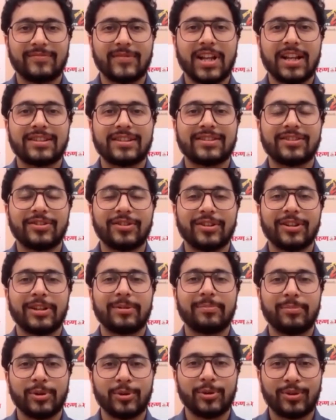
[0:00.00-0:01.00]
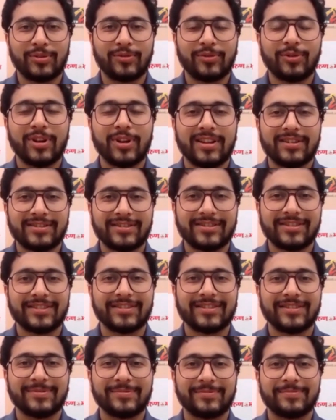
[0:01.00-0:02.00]
That's a really beautiful
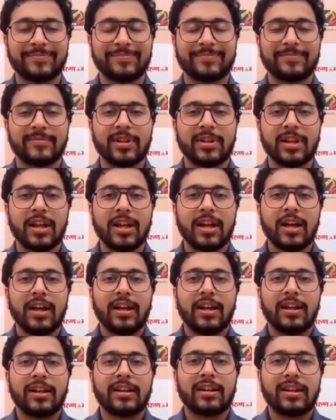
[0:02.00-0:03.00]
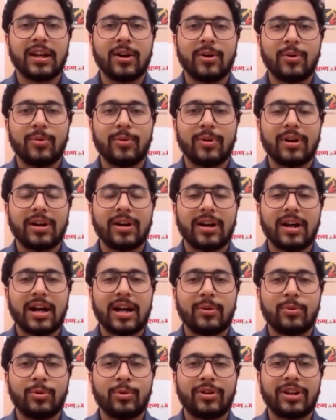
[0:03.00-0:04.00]
answer. Now,
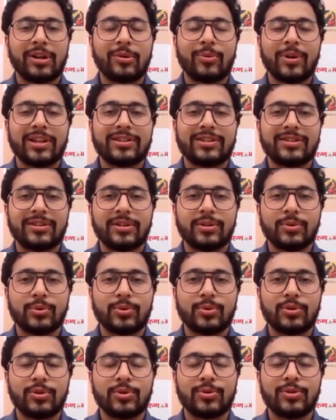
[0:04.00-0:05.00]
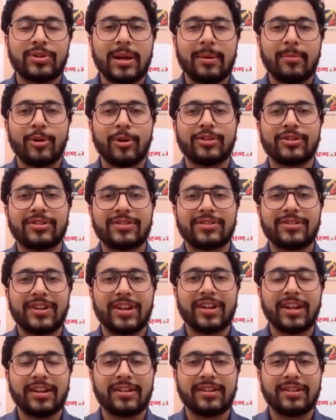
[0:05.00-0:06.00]
I would request you to
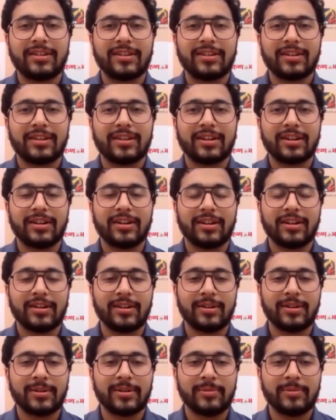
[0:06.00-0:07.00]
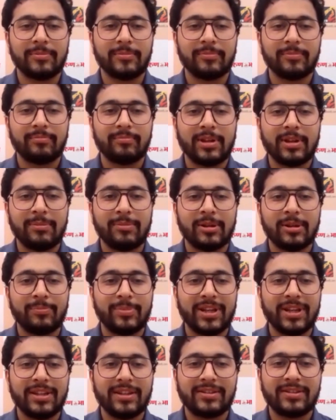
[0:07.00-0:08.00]
demonstrate uh, maybe a
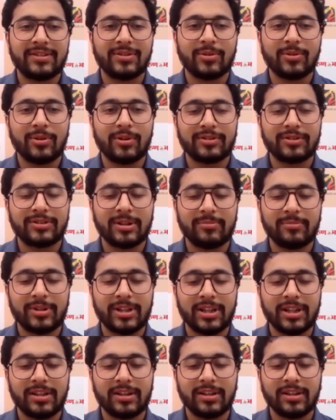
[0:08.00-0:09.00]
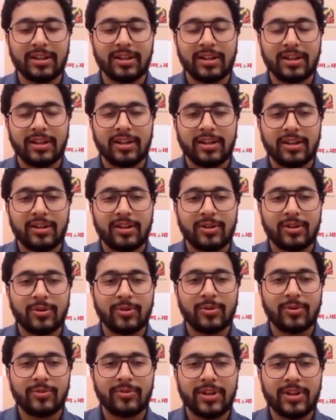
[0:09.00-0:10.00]
piece or something,
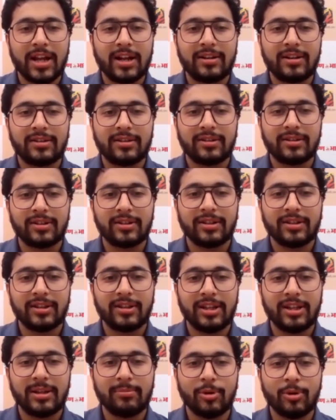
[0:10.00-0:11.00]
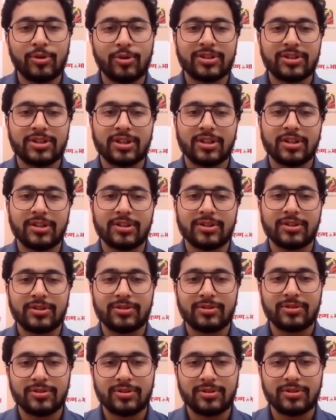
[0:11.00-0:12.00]
that emotes
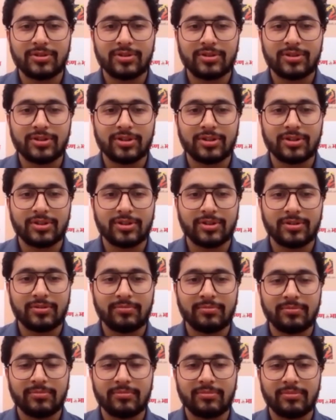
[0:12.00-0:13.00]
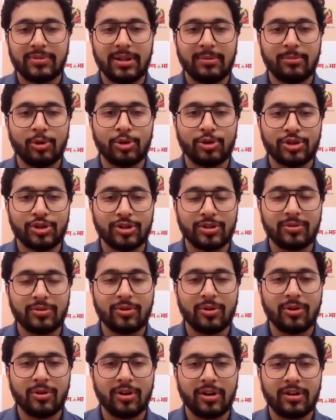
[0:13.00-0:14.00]
a certain emotion
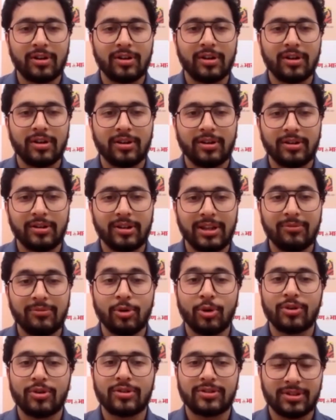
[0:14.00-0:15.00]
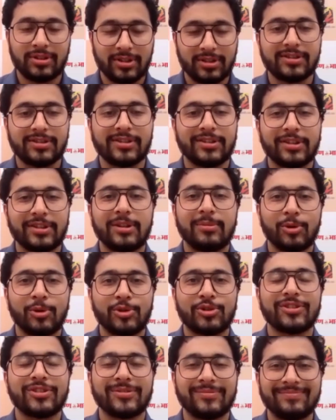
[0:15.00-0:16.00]
or evokes a certain
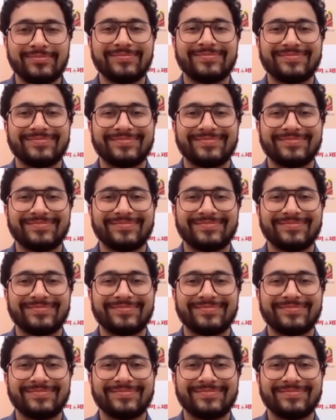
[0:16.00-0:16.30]
emotion.